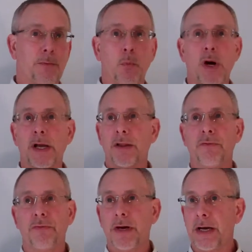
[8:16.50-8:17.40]

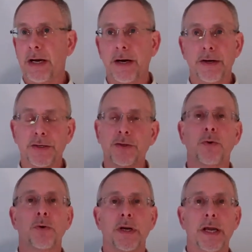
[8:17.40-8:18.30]
wildfires,
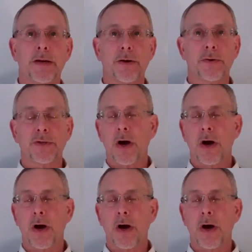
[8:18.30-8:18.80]
tornadoes,